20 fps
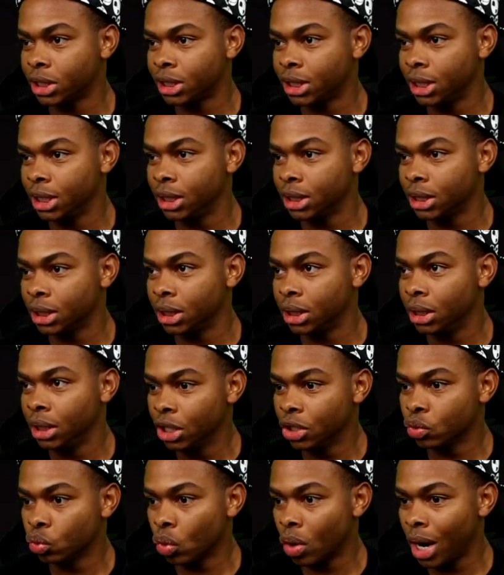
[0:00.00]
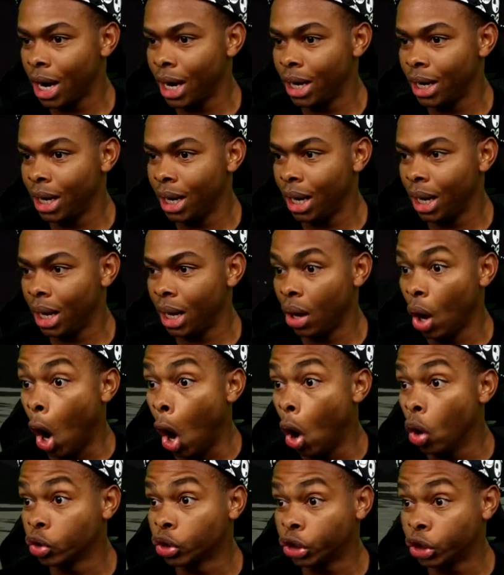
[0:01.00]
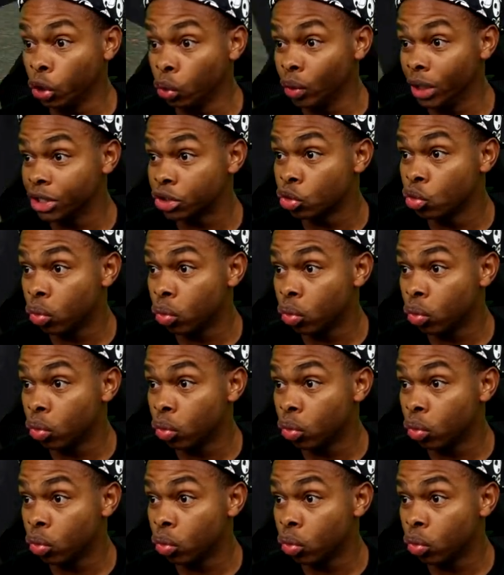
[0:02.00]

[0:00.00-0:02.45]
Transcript: season is right now. Oh, shoot, it's